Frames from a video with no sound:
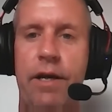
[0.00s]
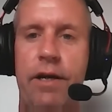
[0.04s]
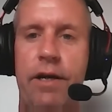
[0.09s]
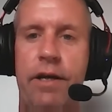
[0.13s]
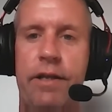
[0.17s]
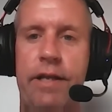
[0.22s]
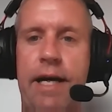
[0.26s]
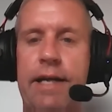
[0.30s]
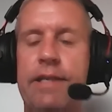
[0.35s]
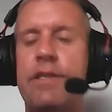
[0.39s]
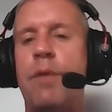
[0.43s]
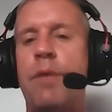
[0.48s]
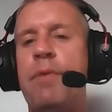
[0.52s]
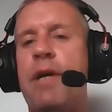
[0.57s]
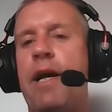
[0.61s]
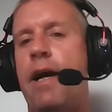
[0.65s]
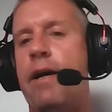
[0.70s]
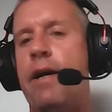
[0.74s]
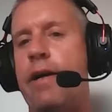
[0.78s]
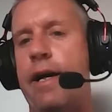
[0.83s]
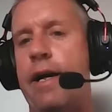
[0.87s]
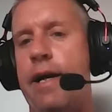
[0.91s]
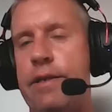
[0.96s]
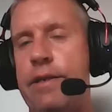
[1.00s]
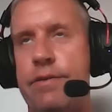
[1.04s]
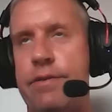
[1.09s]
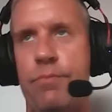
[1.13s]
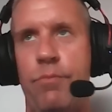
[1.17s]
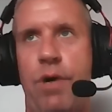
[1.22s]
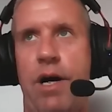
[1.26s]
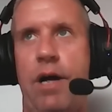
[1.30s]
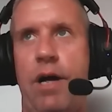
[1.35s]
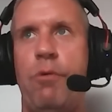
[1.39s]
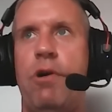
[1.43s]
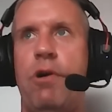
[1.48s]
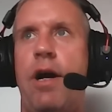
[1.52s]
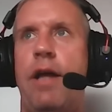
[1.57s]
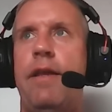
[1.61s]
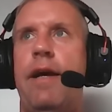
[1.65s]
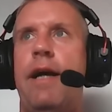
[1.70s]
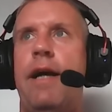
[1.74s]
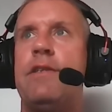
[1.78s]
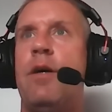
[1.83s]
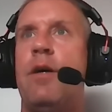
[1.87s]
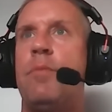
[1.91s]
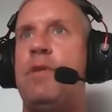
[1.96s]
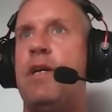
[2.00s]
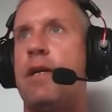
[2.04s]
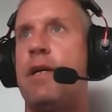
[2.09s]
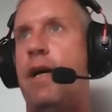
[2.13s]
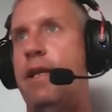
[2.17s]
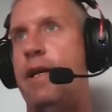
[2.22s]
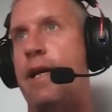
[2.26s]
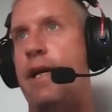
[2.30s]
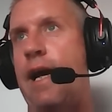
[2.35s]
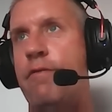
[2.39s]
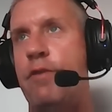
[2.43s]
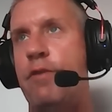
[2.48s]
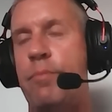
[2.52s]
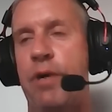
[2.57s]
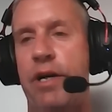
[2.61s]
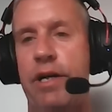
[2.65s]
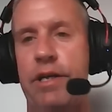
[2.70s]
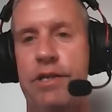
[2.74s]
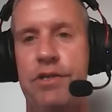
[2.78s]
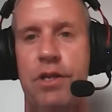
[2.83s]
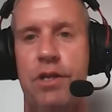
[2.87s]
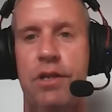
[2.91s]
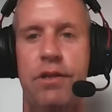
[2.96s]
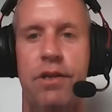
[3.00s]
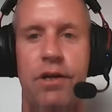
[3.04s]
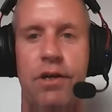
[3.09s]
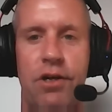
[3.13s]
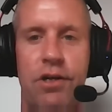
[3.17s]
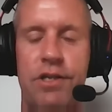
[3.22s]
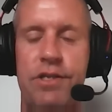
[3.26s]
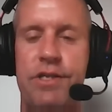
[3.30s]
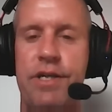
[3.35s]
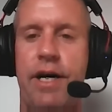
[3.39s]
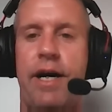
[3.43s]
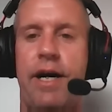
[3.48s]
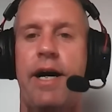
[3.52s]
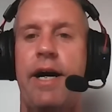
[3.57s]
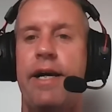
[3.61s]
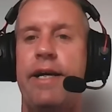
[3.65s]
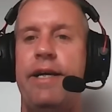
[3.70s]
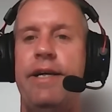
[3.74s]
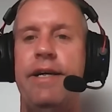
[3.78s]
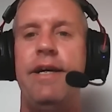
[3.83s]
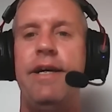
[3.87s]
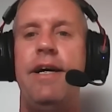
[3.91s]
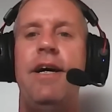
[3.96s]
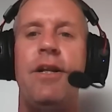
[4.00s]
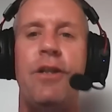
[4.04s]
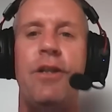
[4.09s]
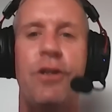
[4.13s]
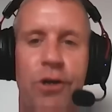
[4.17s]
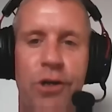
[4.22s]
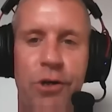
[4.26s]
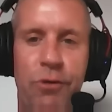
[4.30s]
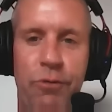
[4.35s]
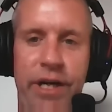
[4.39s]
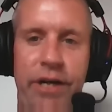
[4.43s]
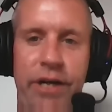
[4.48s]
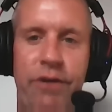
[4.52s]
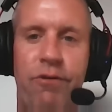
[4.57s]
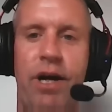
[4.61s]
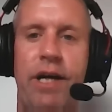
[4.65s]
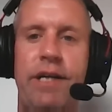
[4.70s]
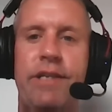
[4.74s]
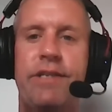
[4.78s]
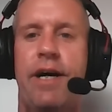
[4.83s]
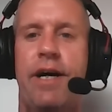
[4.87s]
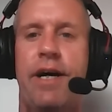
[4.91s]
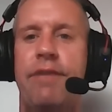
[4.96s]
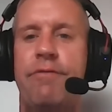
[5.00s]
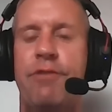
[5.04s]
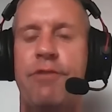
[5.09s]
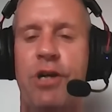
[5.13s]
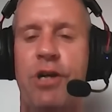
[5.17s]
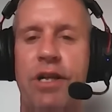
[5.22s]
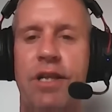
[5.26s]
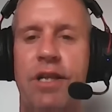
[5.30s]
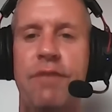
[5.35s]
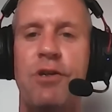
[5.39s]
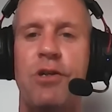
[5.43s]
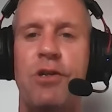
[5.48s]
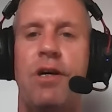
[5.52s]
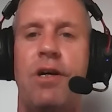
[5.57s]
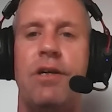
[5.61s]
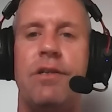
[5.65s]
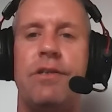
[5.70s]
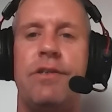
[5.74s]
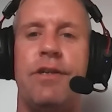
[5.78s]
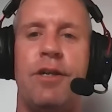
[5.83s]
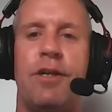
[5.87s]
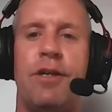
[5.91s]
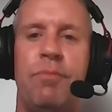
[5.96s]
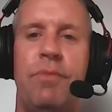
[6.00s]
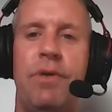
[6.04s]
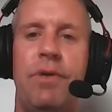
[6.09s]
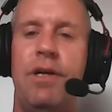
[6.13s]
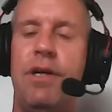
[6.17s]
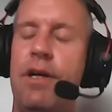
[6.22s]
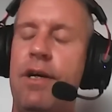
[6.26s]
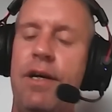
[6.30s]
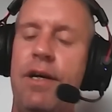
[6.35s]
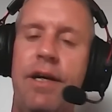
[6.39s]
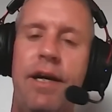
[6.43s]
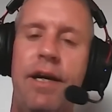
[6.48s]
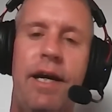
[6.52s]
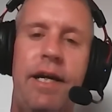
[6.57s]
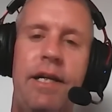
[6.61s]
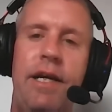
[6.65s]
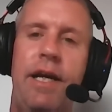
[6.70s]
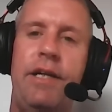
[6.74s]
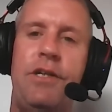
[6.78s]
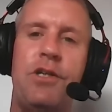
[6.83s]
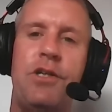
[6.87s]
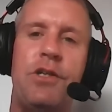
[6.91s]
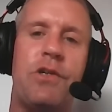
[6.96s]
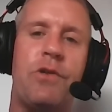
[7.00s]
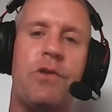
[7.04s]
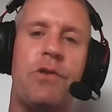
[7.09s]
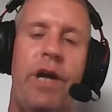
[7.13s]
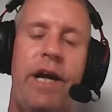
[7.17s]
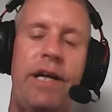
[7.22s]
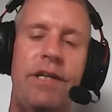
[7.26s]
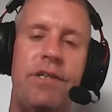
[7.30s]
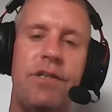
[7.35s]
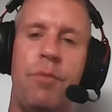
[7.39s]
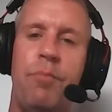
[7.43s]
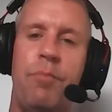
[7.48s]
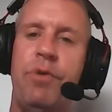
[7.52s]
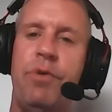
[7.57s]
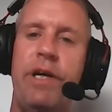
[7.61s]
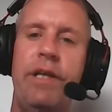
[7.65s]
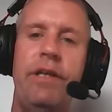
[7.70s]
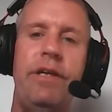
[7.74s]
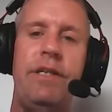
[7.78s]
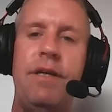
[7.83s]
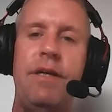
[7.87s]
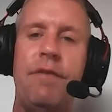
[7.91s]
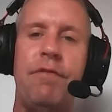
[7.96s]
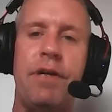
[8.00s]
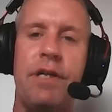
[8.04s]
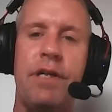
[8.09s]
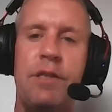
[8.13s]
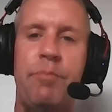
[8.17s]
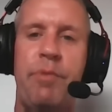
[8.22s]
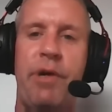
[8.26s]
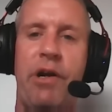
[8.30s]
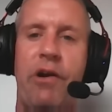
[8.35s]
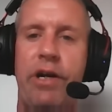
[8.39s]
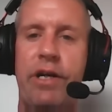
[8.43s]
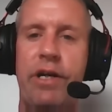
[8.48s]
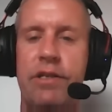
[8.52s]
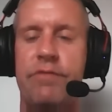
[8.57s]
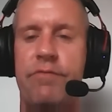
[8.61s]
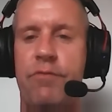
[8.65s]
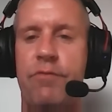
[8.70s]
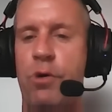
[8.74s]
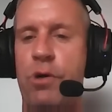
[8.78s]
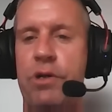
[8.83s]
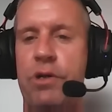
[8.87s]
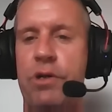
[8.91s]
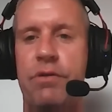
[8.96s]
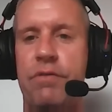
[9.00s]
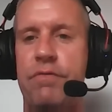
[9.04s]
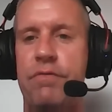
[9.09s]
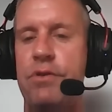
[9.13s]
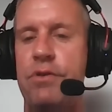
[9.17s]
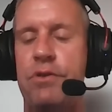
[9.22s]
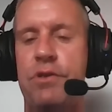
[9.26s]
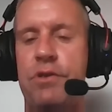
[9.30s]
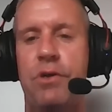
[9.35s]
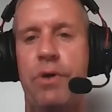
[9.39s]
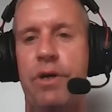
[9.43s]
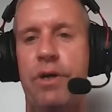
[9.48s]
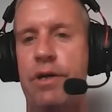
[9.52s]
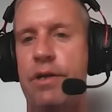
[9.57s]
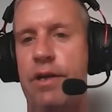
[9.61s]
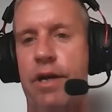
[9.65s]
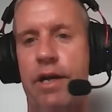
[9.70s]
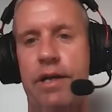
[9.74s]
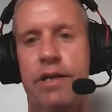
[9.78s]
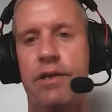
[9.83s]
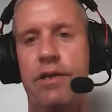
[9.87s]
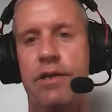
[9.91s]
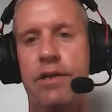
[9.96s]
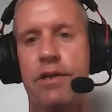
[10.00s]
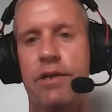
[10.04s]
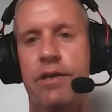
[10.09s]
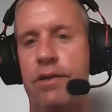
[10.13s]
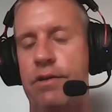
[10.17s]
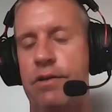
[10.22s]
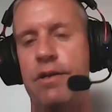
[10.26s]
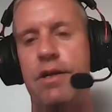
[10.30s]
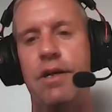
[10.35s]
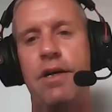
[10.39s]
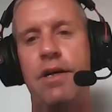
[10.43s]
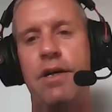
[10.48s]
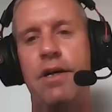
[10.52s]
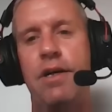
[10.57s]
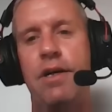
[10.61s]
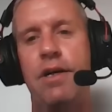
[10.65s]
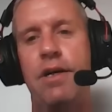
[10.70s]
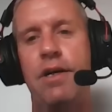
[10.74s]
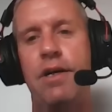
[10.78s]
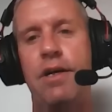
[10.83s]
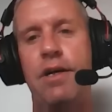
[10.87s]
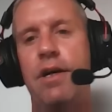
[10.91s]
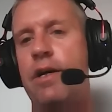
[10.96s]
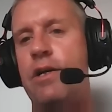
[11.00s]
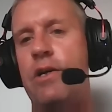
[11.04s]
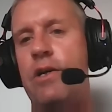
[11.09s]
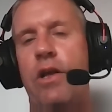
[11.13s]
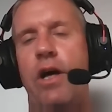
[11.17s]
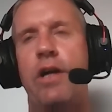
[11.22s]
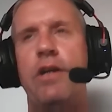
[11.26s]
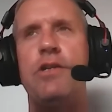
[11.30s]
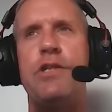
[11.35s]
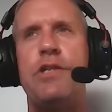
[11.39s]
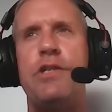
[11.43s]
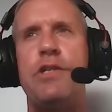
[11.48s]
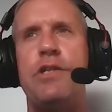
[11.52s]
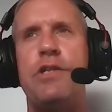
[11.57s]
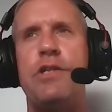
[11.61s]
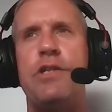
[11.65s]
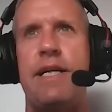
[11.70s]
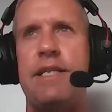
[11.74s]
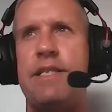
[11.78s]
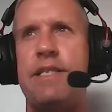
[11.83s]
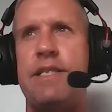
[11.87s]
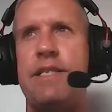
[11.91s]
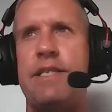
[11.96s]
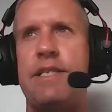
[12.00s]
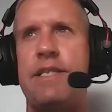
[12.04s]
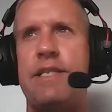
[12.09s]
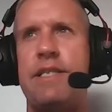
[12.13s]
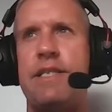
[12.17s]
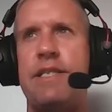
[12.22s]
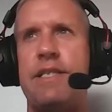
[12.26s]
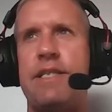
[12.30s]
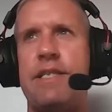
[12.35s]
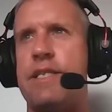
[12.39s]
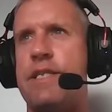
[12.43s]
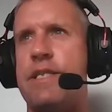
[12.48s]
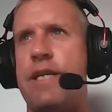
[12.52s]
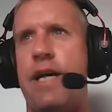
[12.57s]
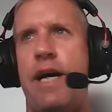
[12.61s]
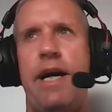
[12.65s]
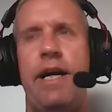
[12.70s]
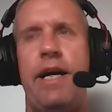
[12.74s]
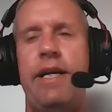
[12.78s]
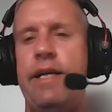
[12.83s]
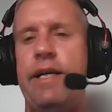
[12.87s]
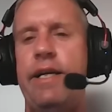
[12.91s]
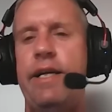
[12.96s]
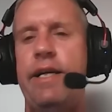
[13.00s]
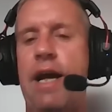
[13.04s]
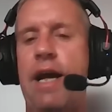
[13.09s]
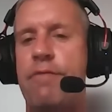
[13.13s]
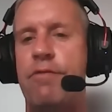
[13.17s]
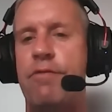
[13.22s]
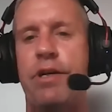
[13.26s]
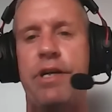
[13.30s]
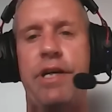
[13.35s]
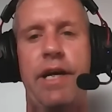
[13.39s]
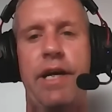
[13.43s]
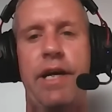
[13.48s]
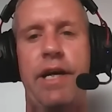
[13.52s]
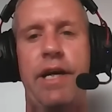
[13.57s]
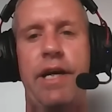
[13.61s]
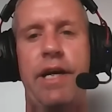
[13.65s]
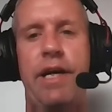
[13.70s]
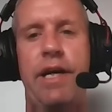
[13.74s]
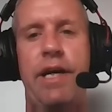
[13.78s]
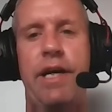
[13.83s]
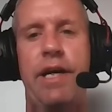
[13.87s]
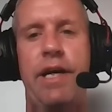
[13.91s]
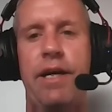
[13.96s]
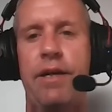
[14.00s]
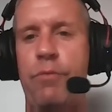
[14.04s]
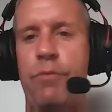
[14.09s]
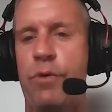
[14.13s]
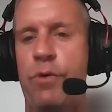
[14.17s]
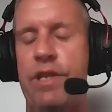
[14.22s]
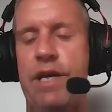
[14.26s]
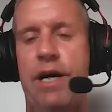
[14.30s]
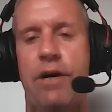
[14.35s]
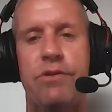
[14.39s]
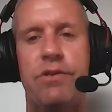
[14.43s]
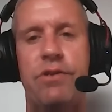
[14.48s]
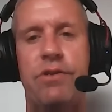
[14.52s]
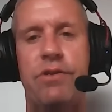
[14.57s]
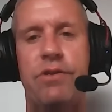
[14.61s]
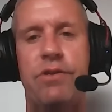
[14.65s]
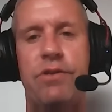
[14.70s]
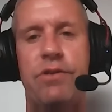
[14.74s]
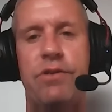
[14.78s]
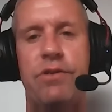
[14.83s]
and that's something I, I, guess while we're on that subject, I think everybody should learn Thai, learn to read and write Thai. If you're going to live here long term, it, it just creates a completely different experience for you if you do it. Like you, will you'll understand different aspects of Thai society that you never get without the